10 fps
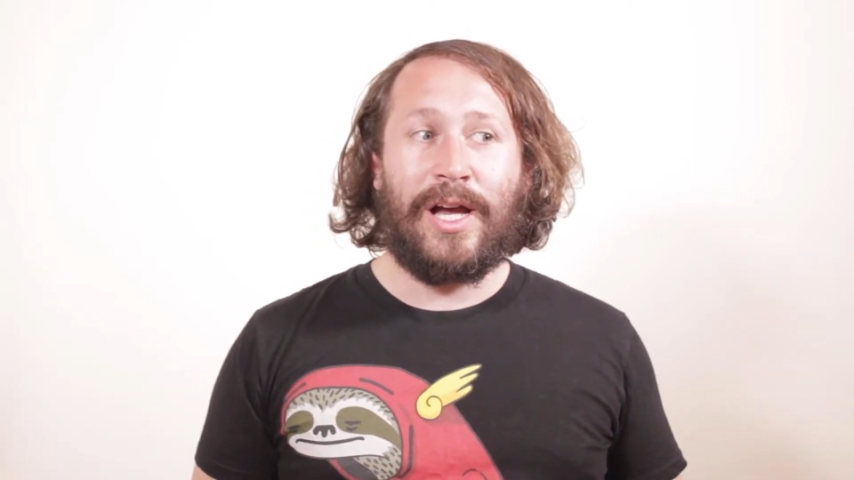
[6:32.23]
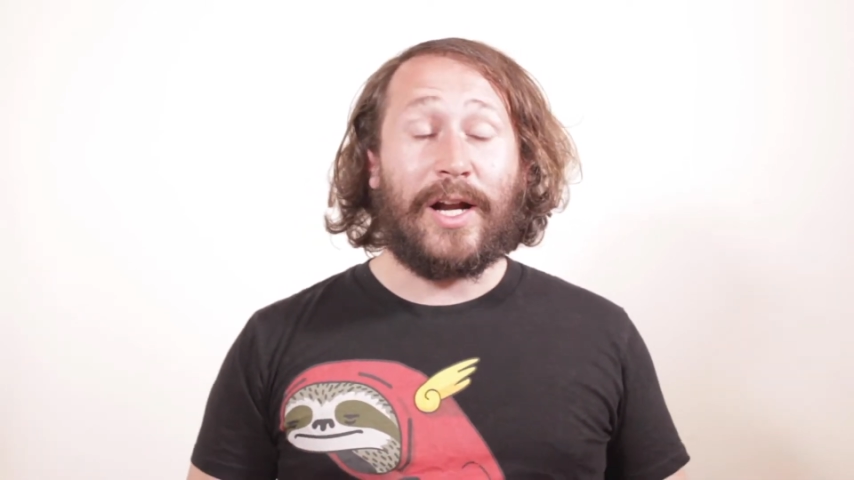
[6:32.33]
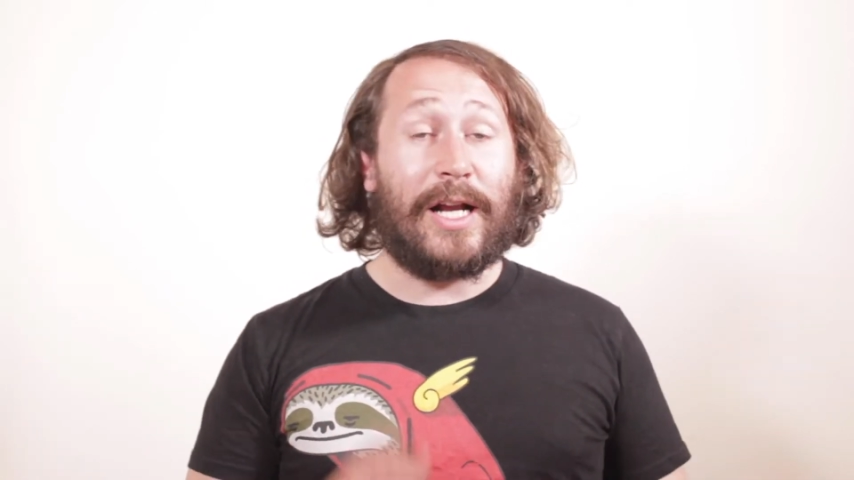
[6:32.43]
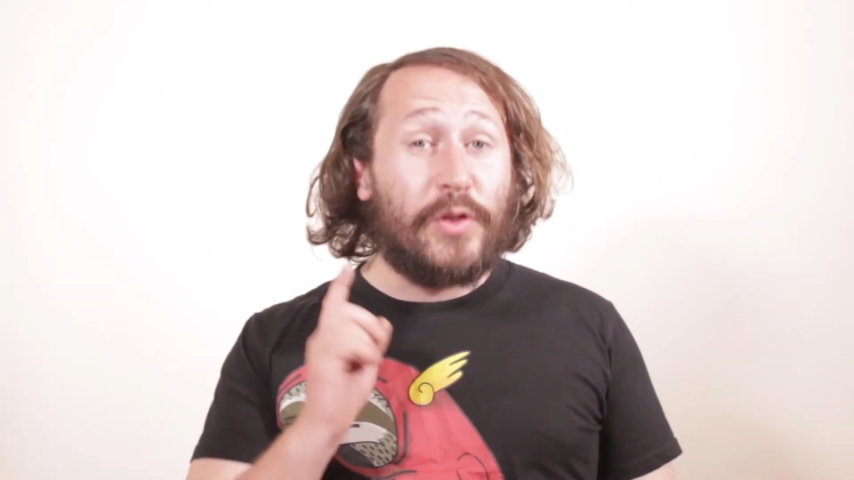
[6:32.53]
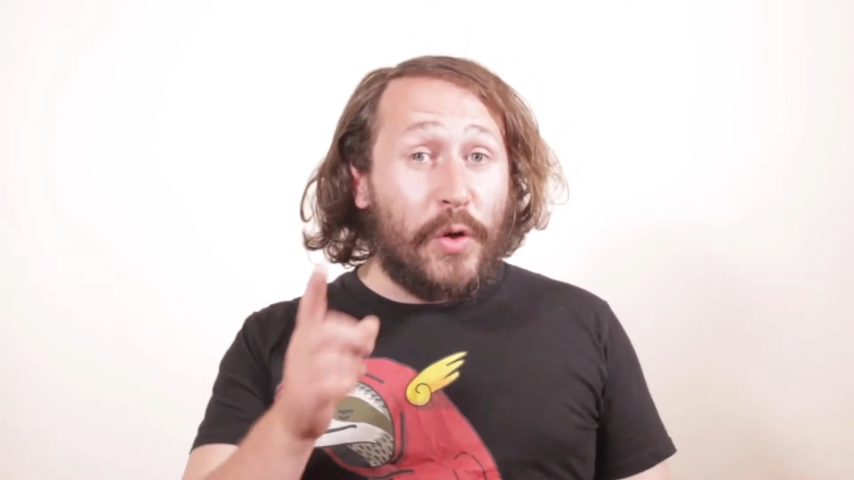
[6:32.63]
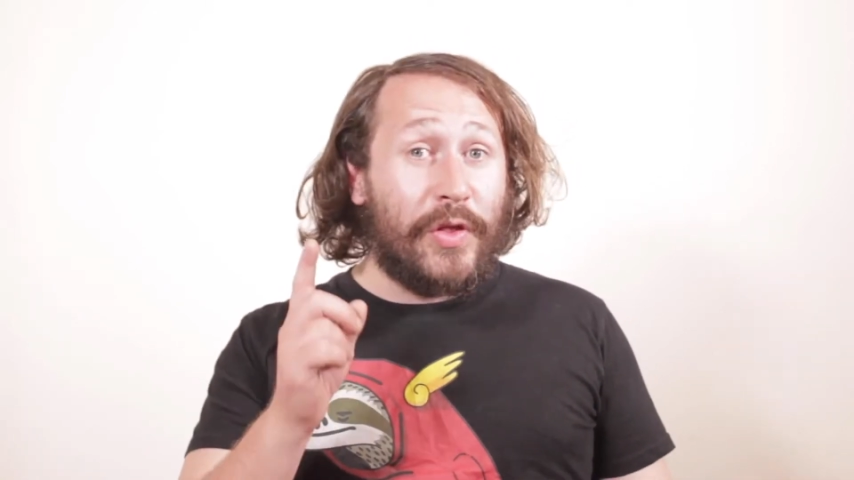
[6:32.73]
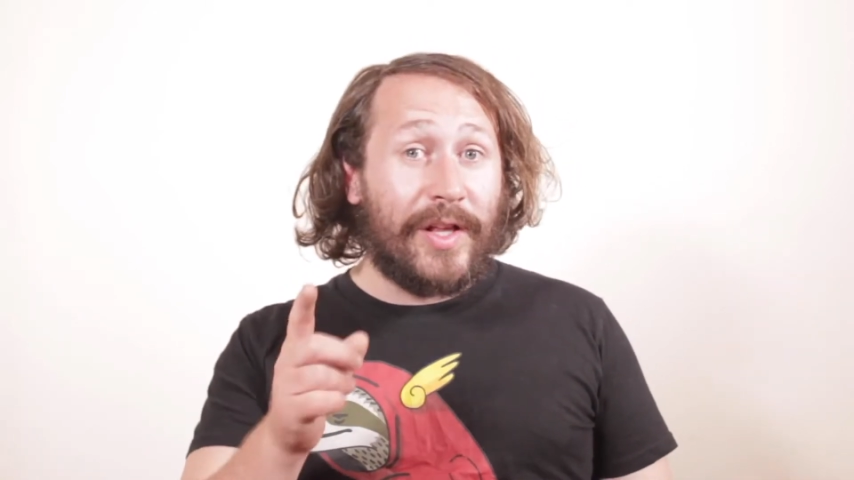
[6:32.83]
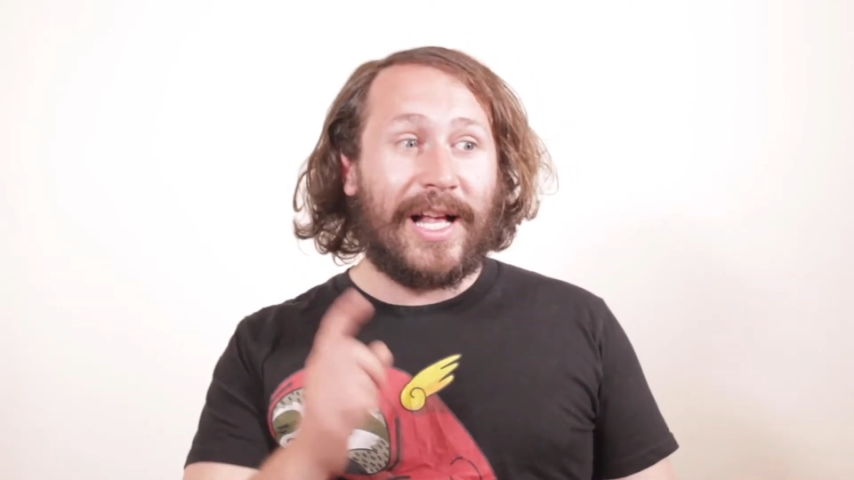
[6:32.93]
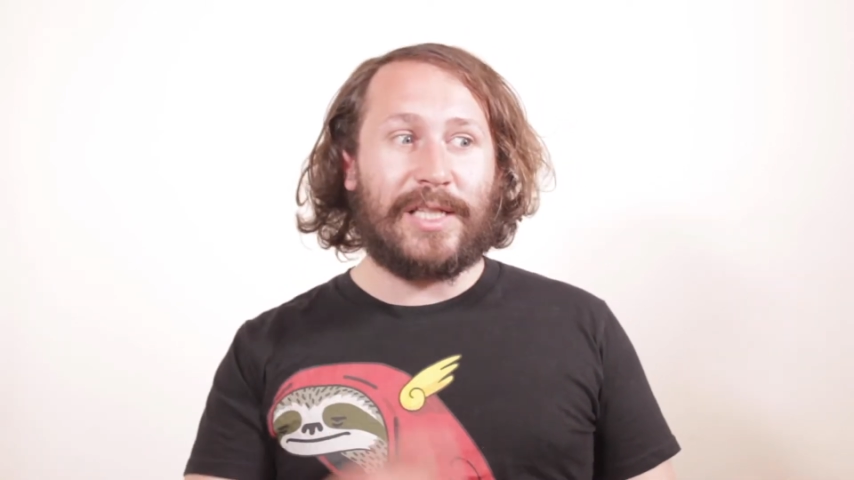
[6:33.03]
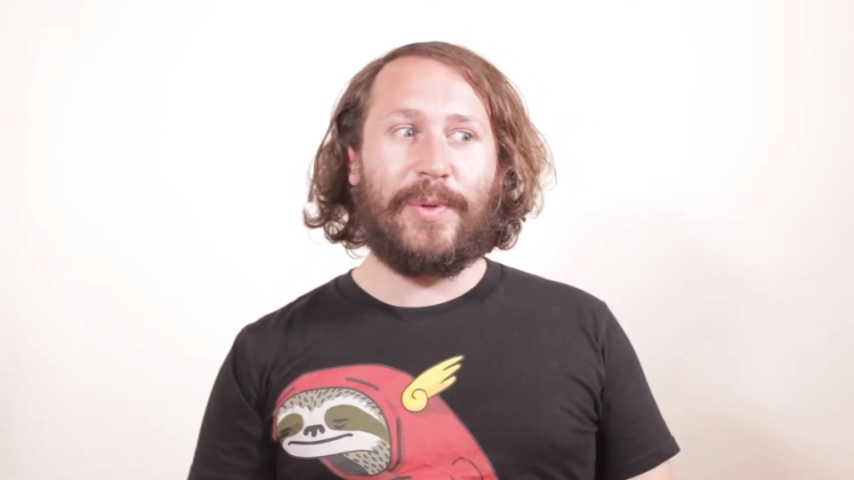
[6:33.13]
And I do
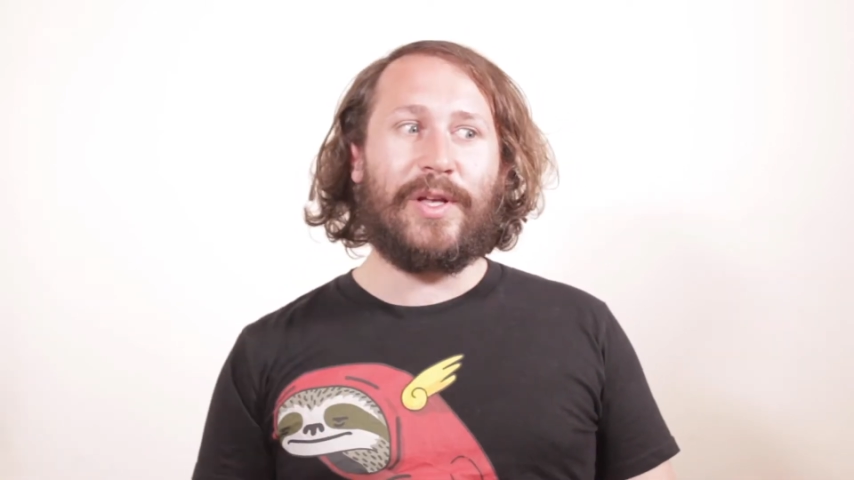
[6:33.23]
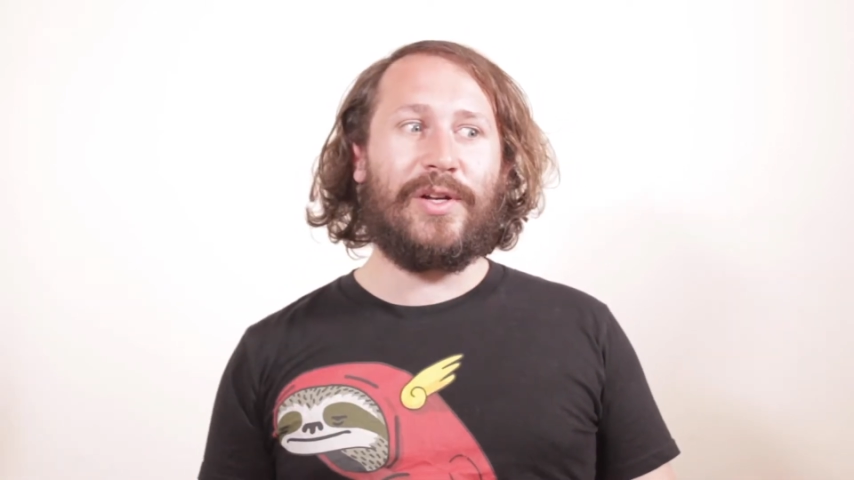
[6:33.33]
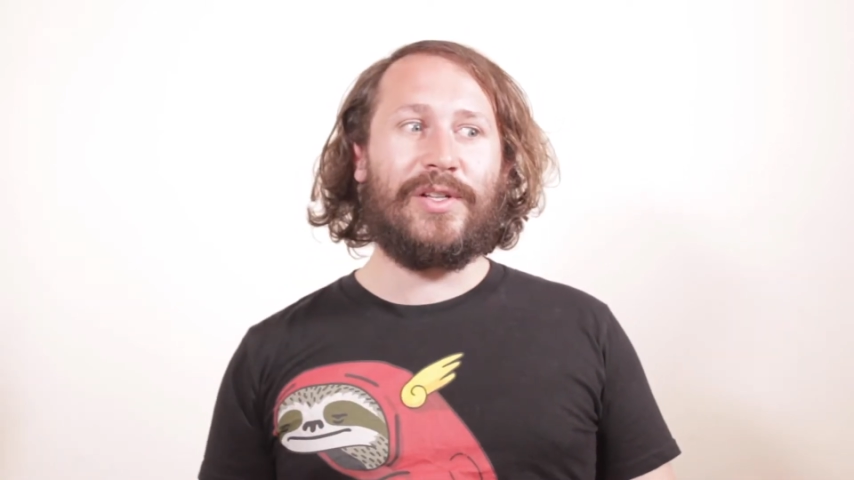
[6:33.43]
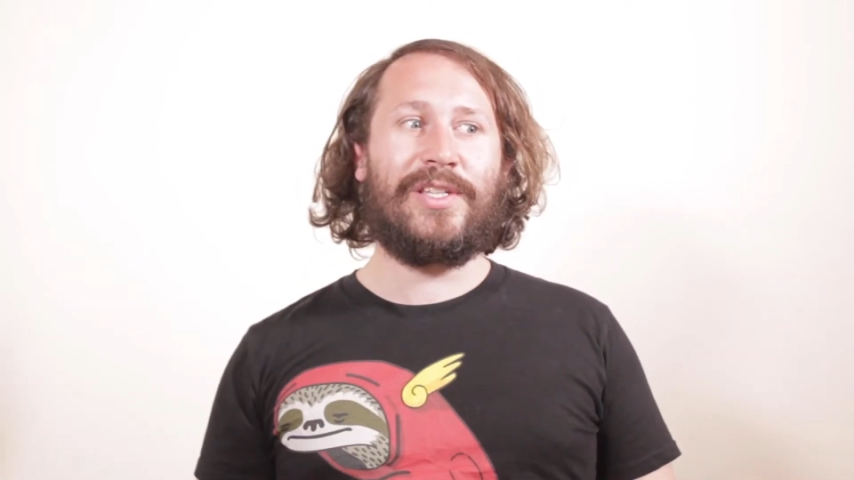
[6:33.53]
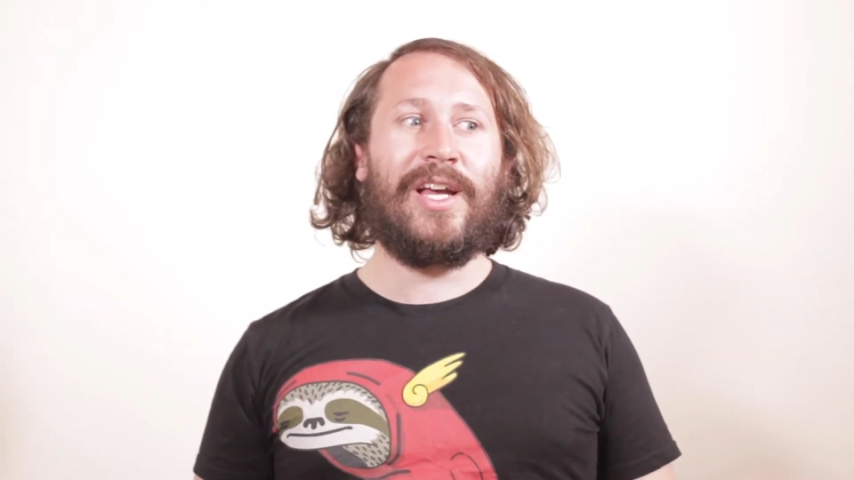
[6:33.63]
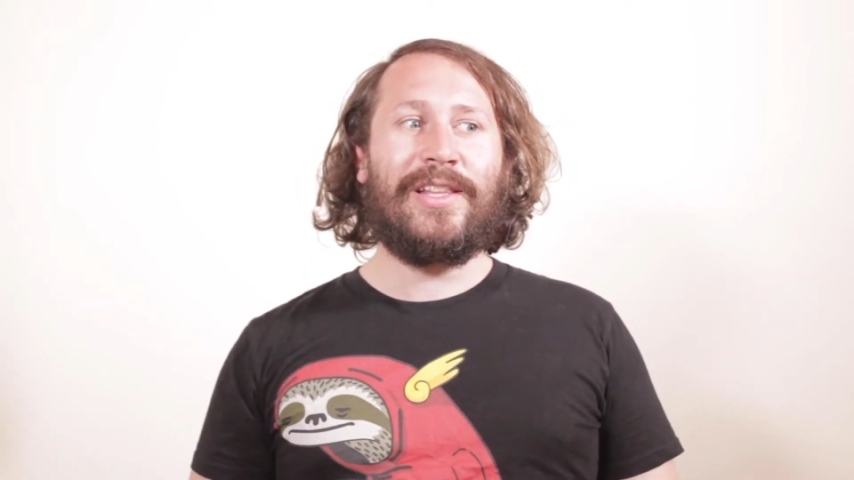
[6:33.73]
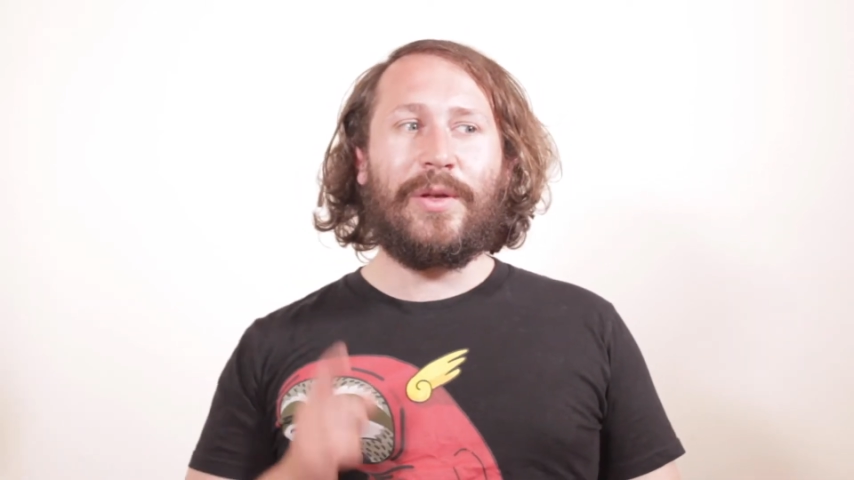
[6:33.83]
think that's because